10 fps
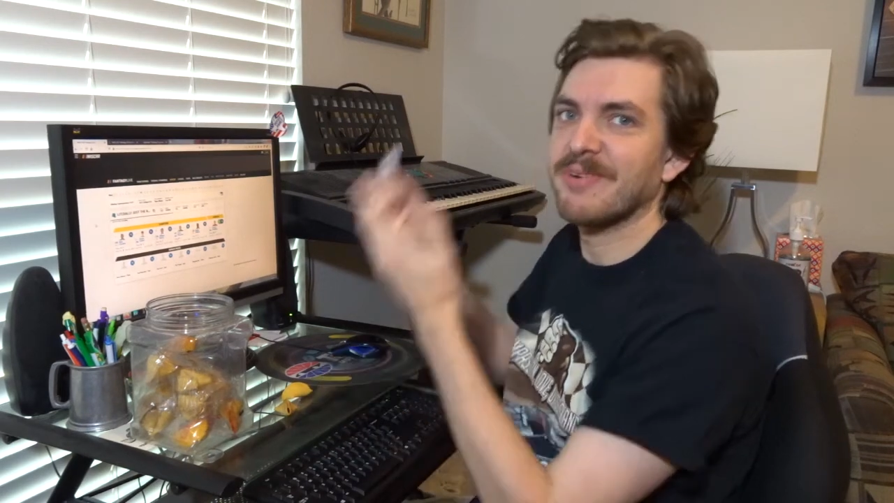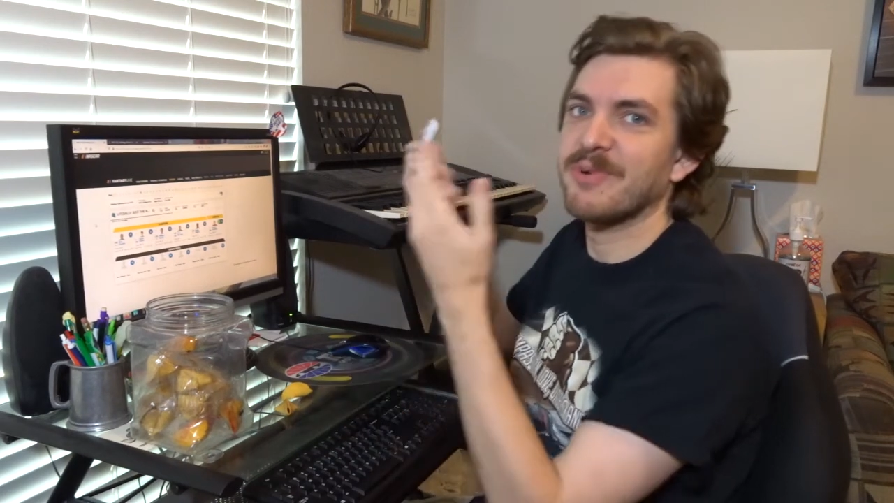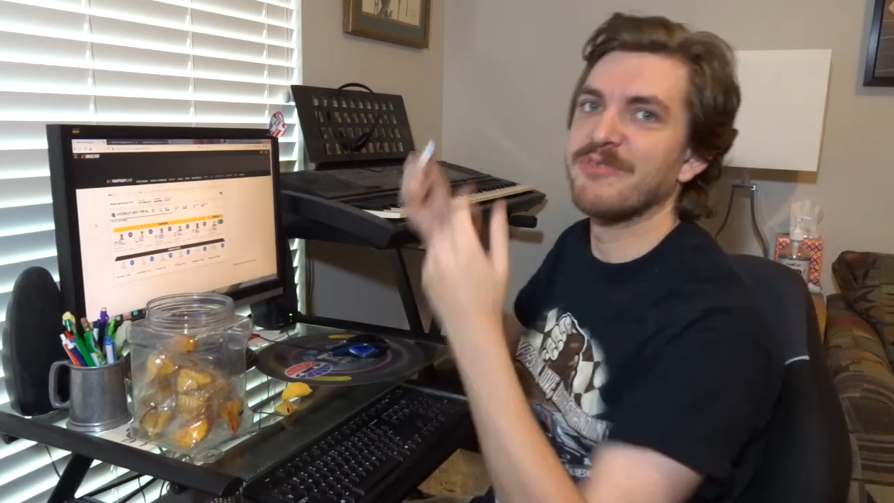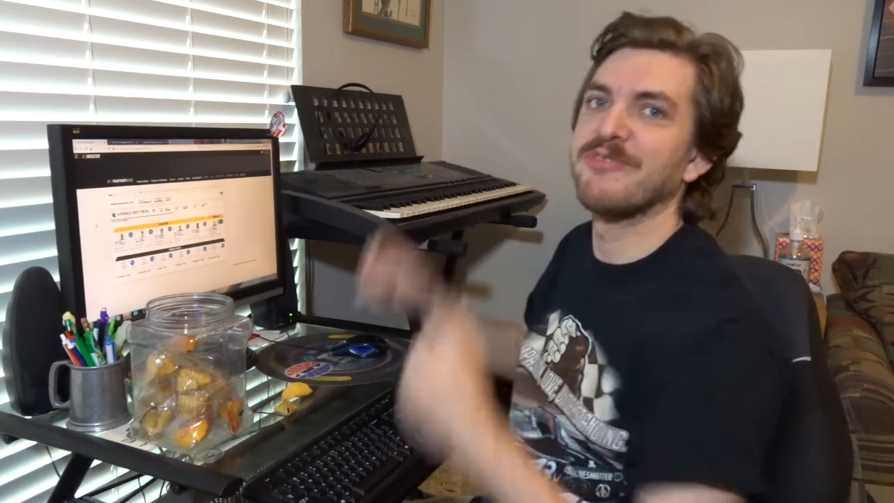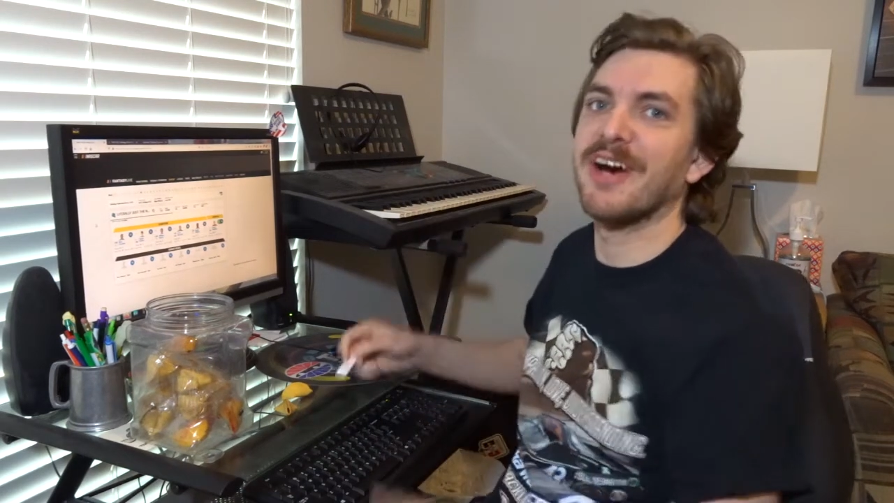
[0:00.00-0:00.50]

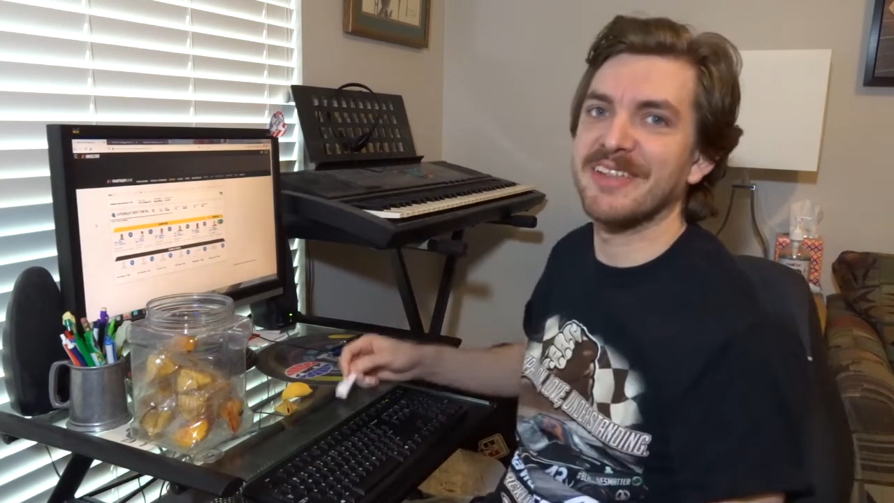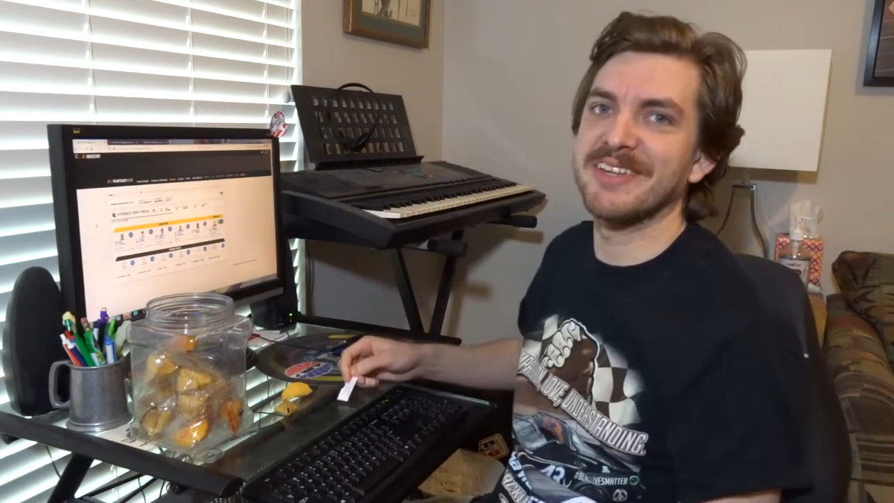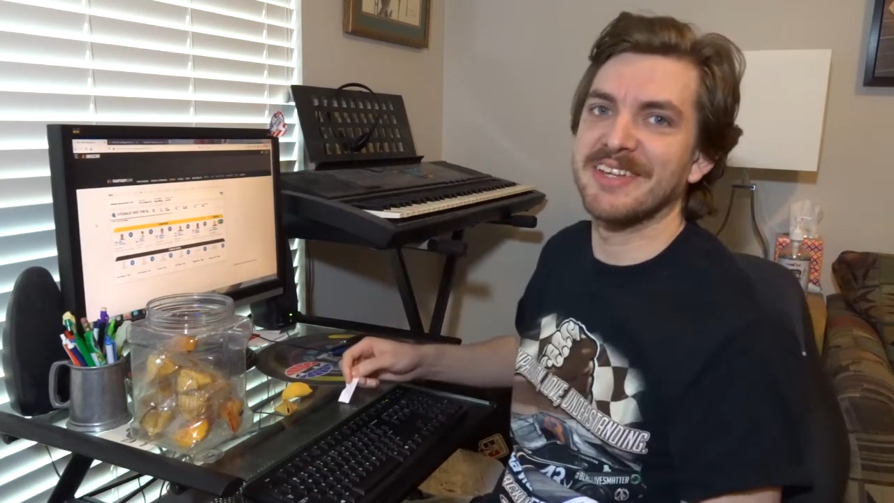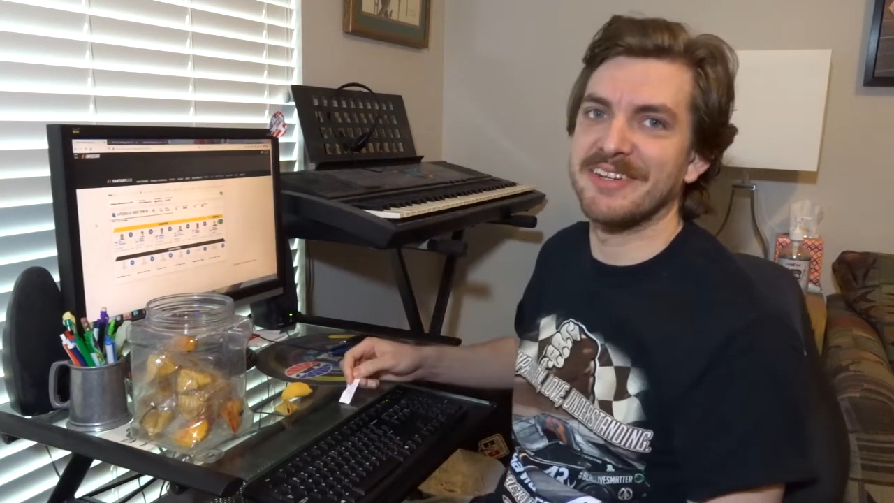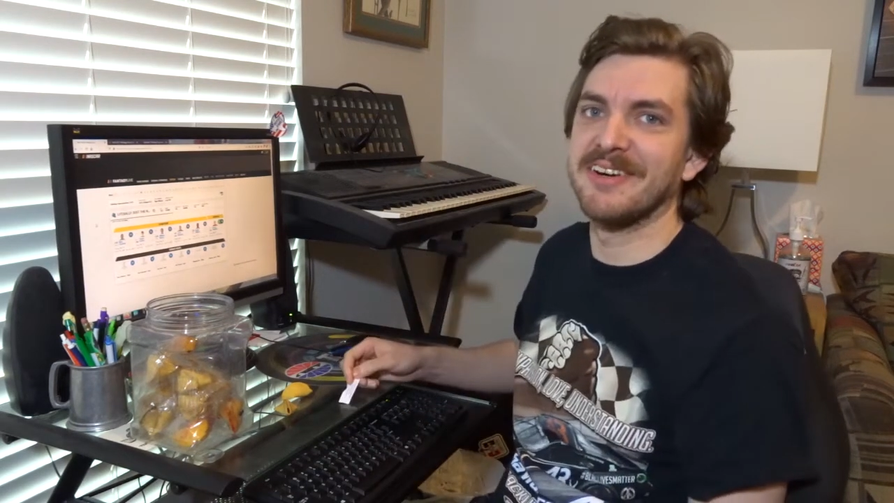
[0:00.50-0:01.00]
We finally
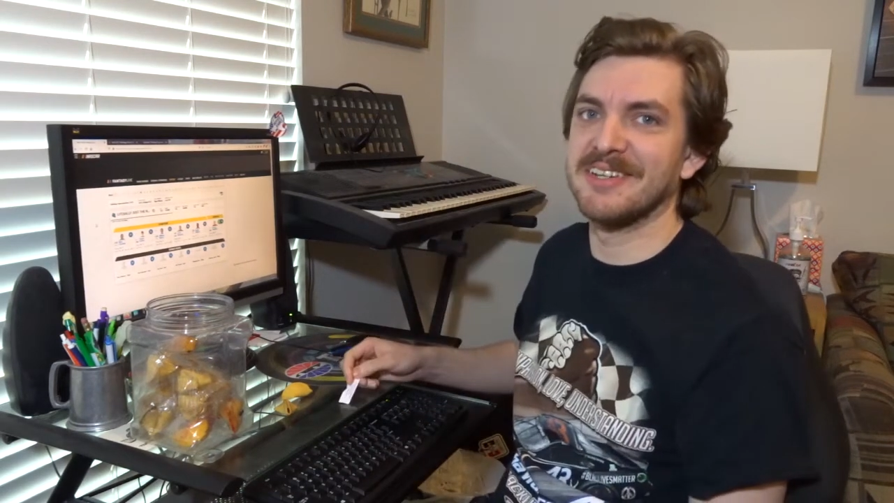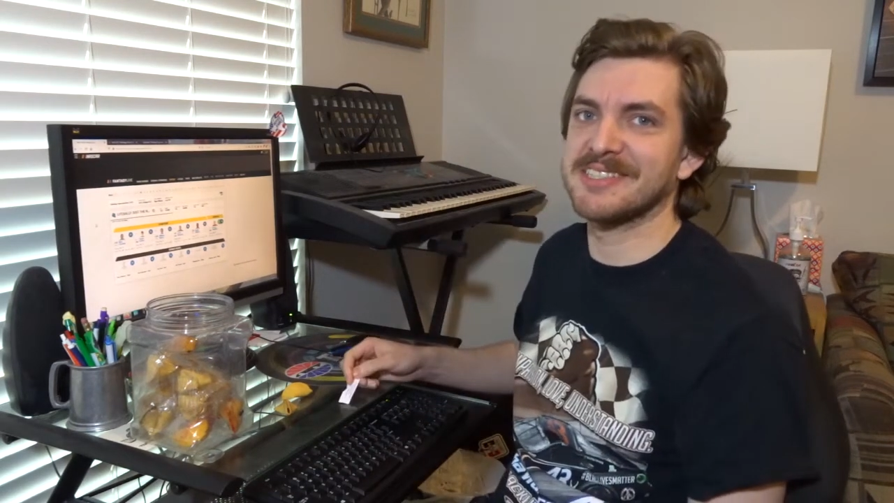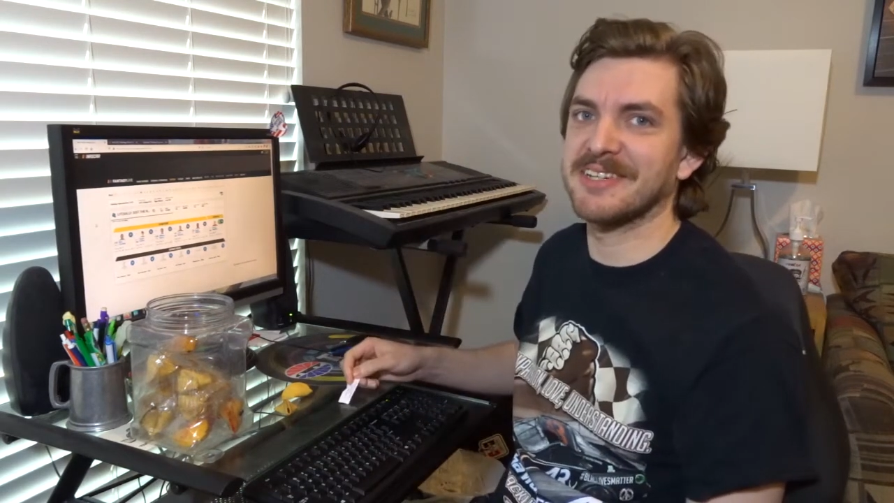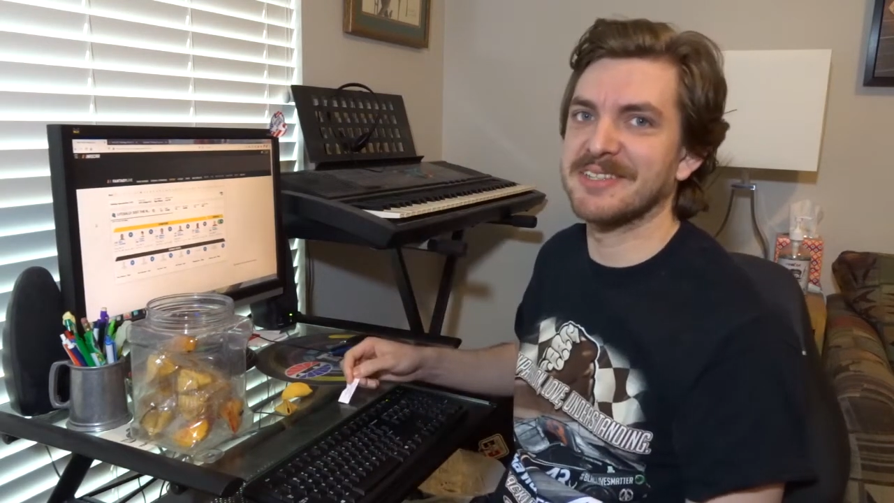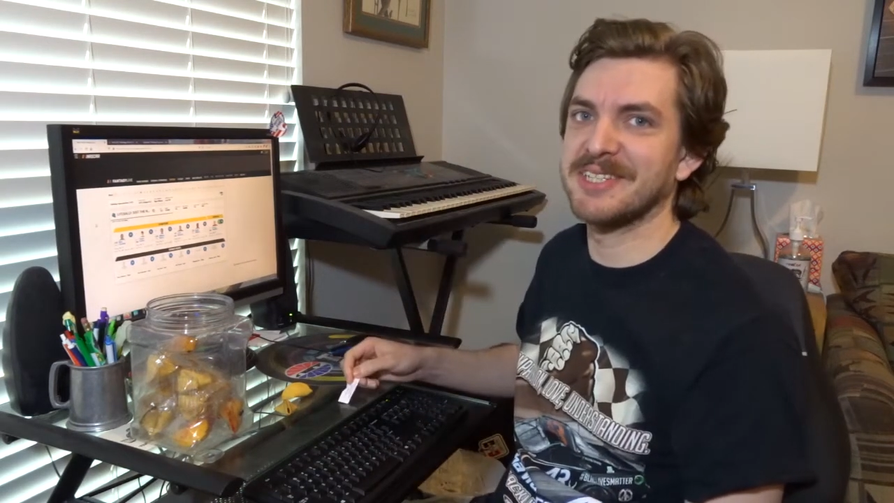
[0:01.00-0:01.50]
get an
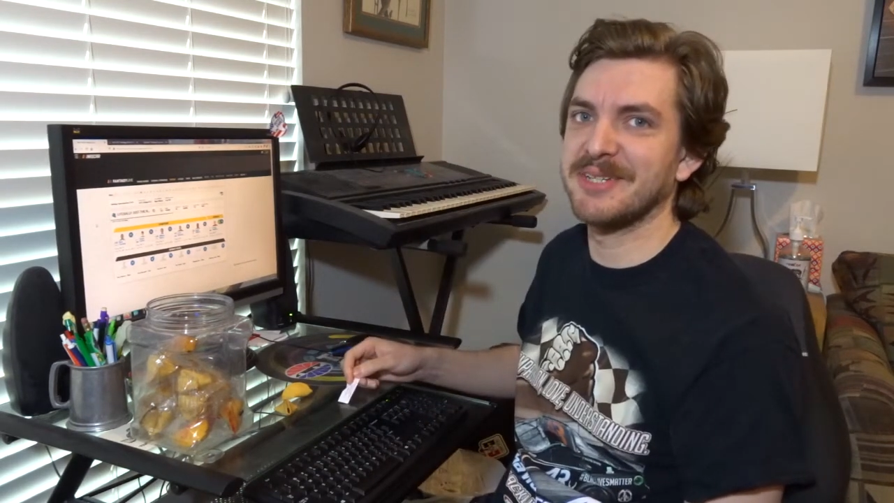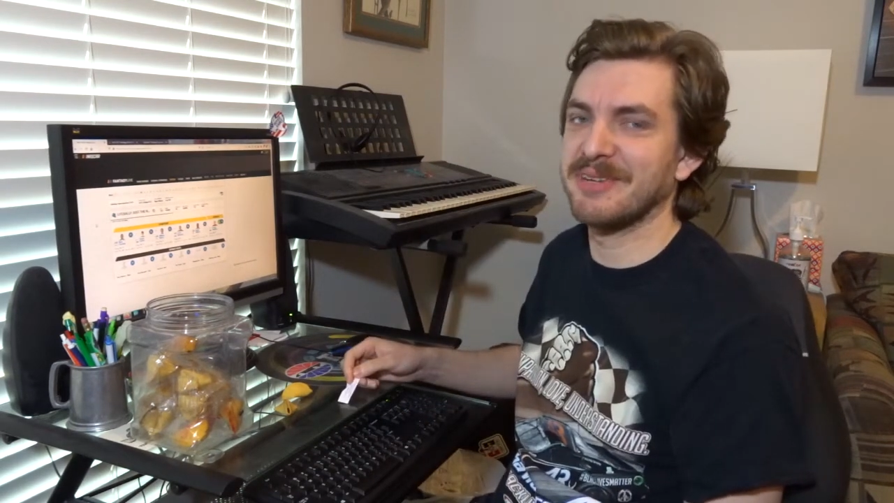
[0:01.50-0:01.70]
all-star team,